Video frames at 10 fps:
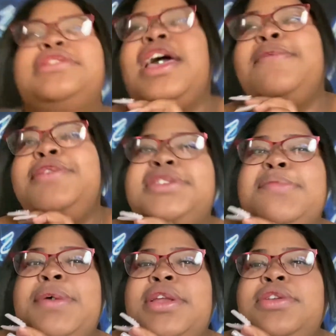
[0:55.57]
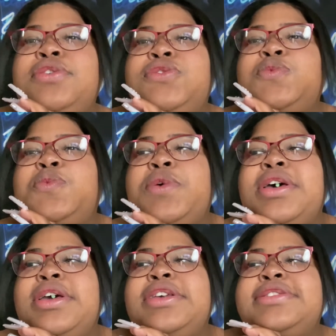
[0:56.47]
time using bundles
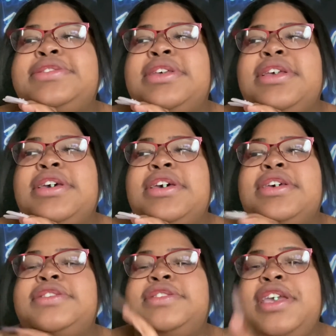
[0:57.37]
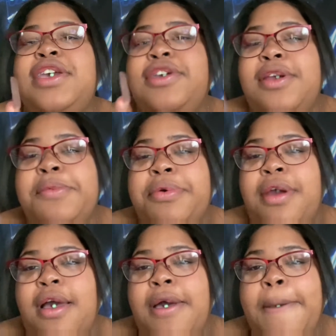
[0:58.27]
was senior year
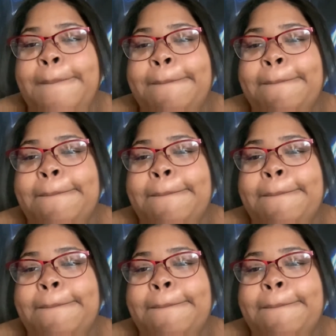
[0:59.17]
prom,